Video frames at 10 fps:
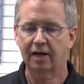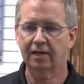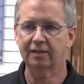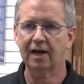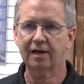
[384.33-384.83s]

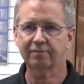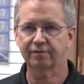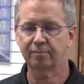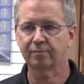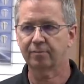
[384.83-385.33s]
A lot of
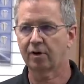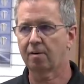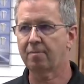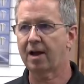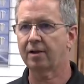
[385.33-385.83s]
them
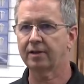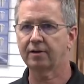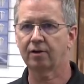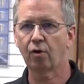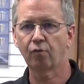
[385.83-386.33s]
are
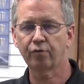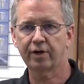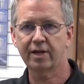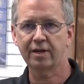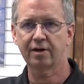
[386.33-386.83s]
mounted over
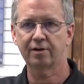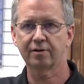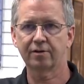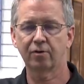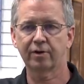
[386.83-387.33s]

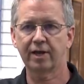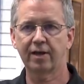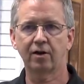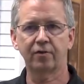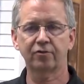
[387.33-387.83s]
here, okay?